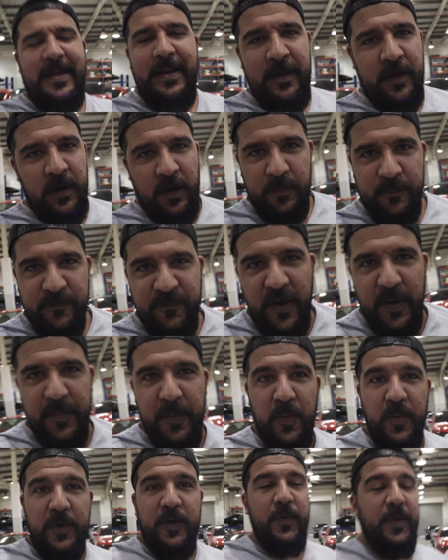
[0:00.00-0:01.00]
any carbon
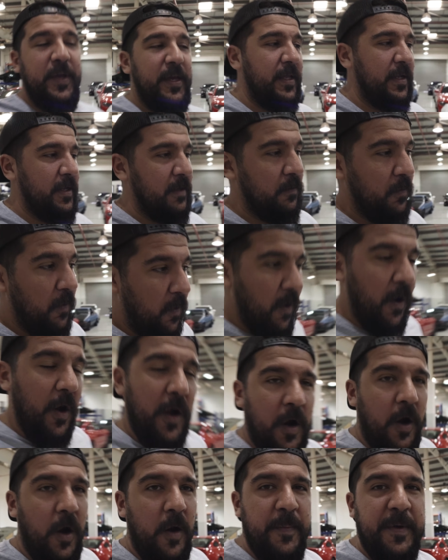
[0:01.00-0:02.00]
fiber. We're doing it in raw
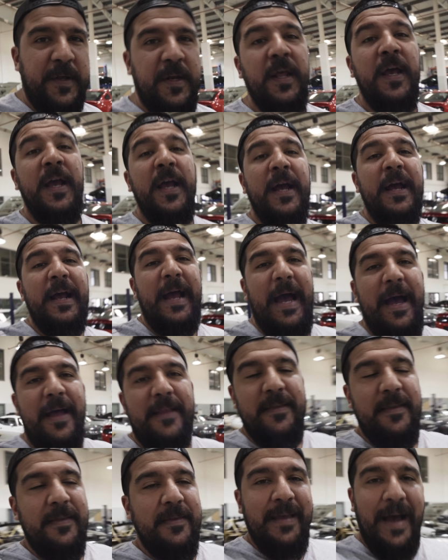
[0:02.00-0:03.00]
carbon
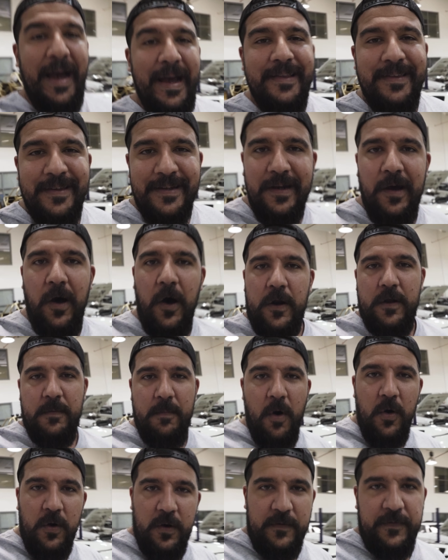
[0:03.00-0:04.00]
at Titan
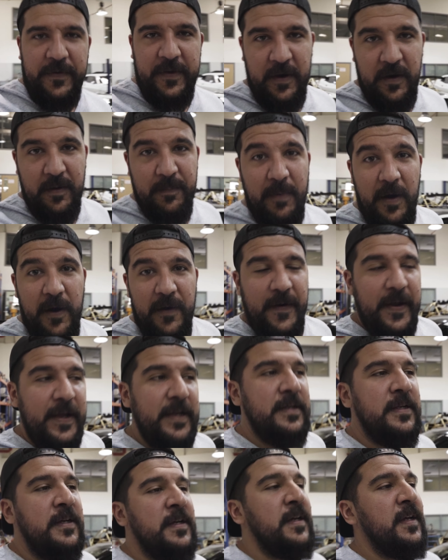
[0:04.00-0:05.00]
Automotive here in
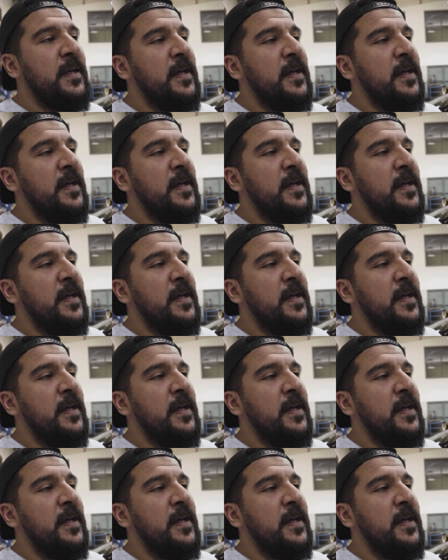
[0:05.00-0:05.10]
Bahrain.